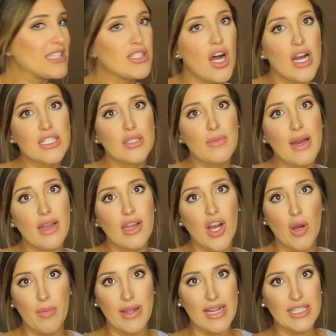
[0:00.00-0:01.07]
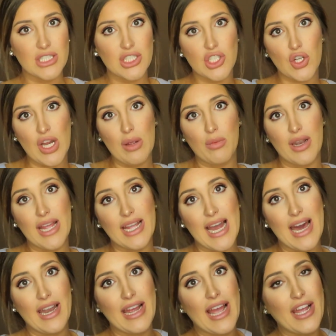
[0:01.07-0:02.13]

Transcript: I talked about it on my Instagram when I got it.